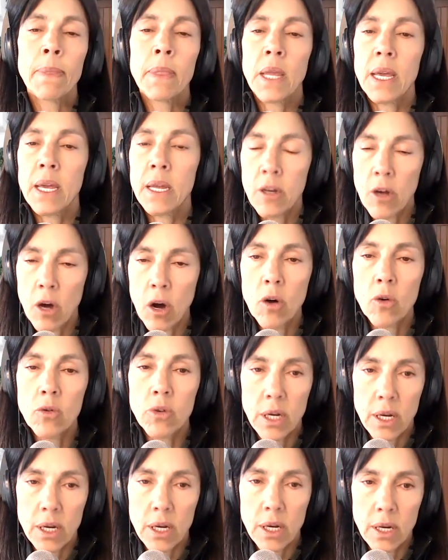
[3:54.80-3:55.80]
in
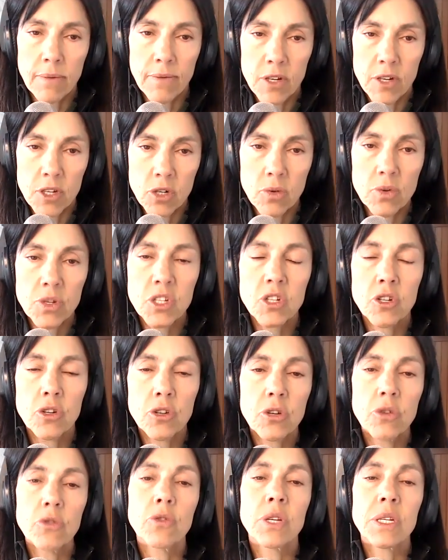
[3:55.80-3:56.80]
older individuals due
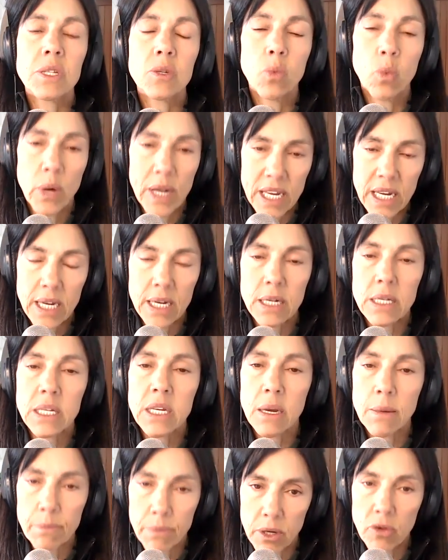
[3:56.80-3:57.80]
to this weakened
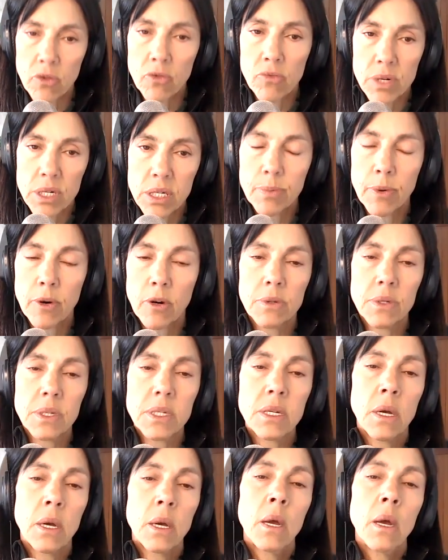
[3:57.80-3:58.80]
immune
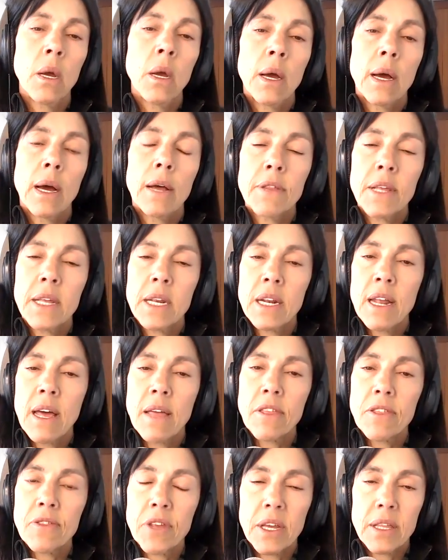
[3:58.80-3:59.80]
response. And then
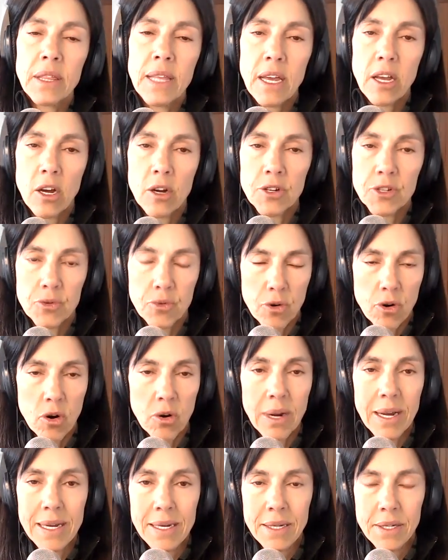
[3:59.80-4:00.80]
another thing that goes
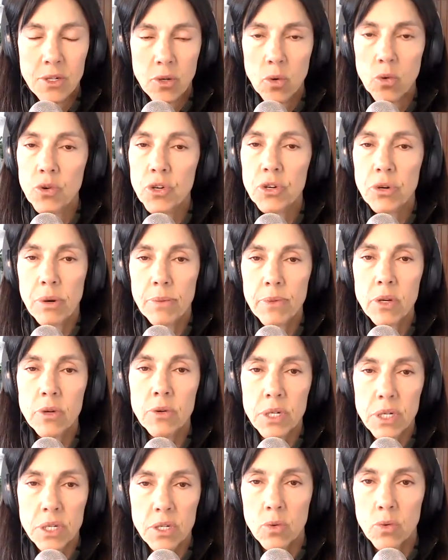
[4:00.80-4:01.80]
wrong is
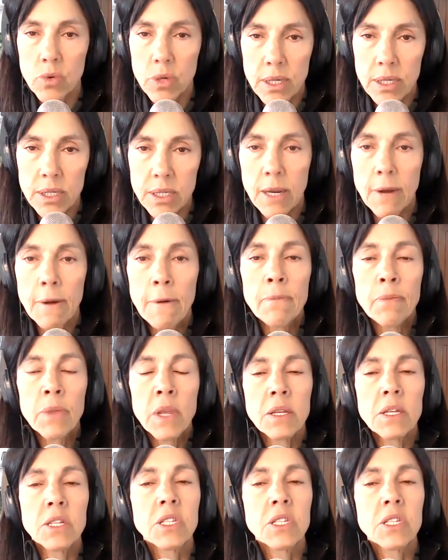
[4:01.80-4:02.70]
autoimmune disorders. The